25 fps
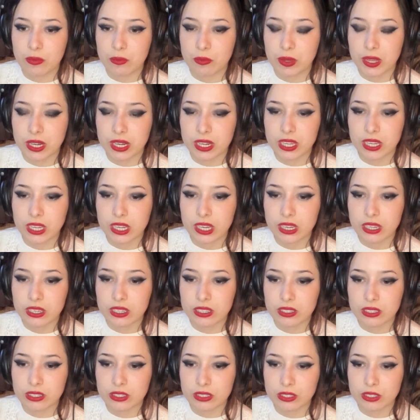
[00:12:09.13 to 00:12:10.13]
but it
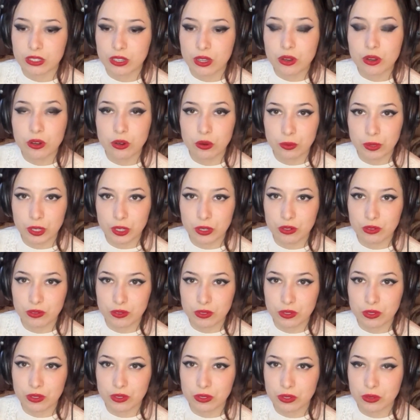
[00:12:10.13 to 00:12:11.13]
is so
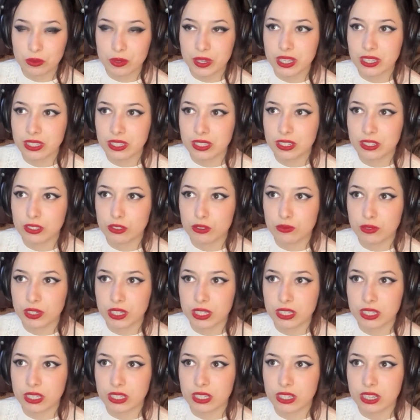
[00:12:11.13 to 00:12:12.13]
beautiful. The way that it's
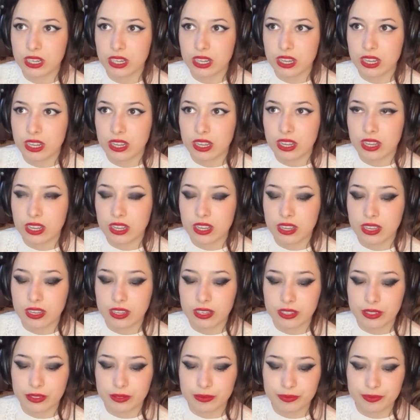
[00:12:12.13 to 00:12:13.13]
written,
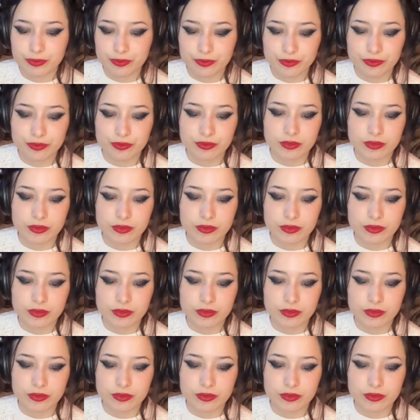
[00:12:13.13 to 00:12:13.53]
I'm